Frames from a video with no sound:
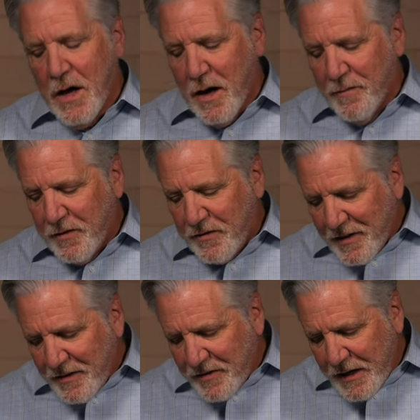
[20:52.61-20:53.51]
Of the
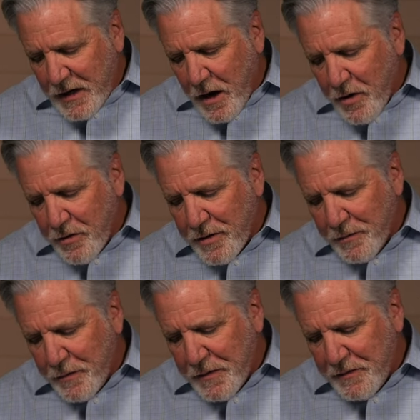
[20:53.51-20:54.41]

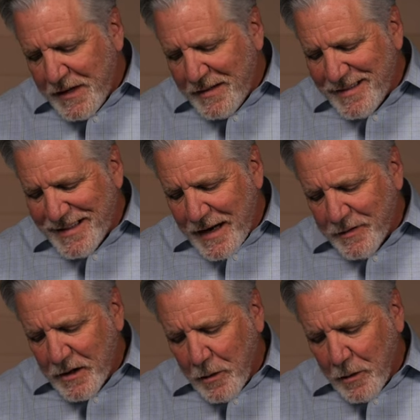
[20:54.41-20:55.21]
1,657